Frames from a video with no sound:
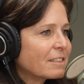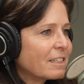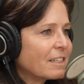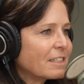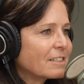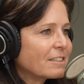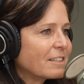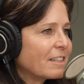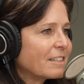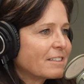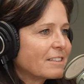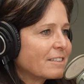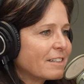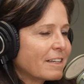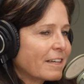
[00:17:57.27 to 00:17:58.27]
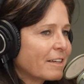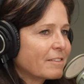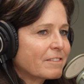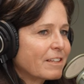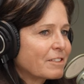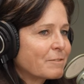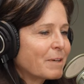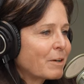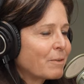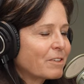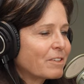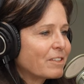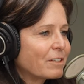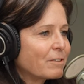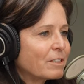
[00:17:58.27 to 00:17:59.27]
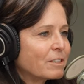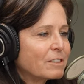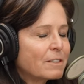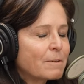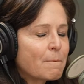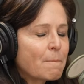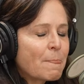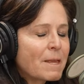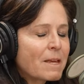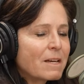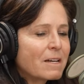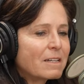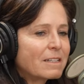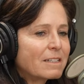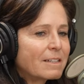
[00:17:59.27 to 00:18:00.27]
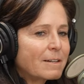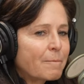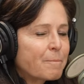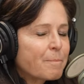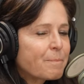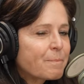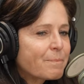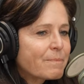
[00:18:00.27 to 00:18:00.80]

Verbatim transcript: Yeah. And it's it's like doesn't matter what the deal was. Um,